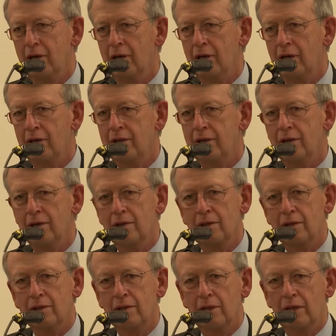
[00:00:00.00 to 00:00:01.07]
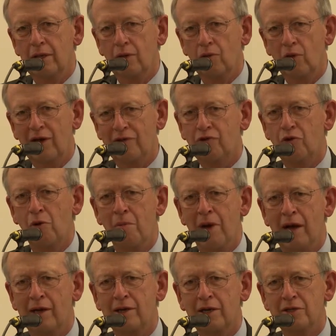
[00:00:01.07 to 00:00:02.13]
And we have to
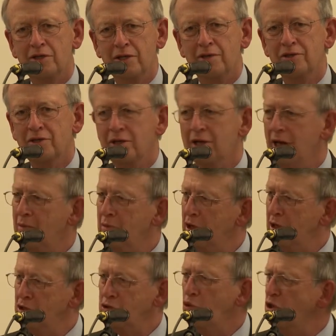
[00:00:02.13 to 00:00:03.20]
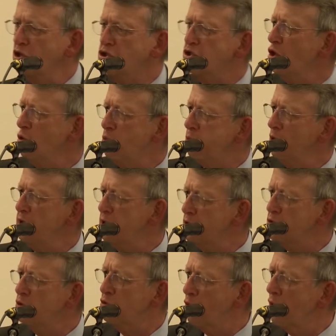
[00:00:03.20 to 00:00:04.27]
remind ourselves of that, because we are so
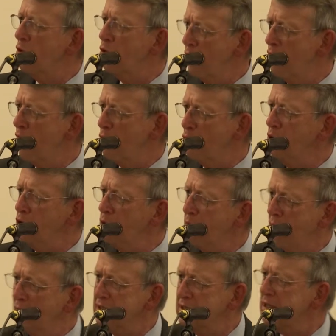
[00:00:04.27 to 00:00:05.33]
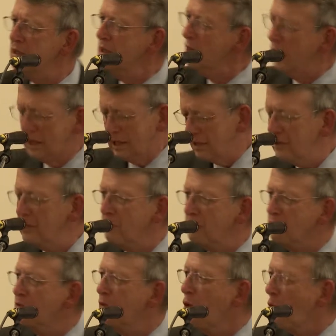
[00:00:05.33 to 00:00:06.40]
pleased with where we are. We look back and say, you
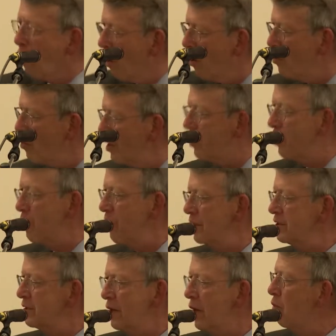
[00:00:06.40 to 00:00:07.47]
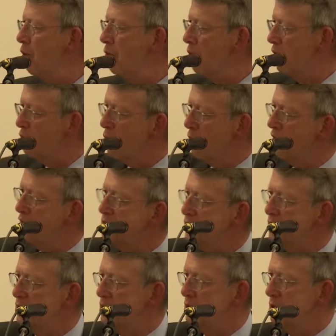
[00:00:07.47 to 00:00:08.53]
know, weren't we courageous? No, we weren't
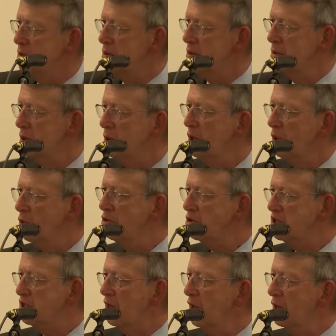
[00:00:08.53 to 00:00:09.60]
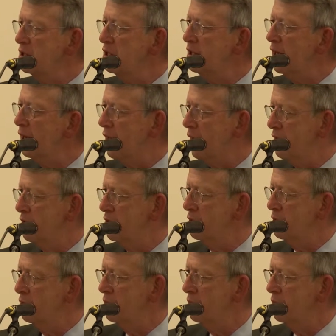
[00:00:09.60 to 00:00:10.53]
courageous. We were scared to death.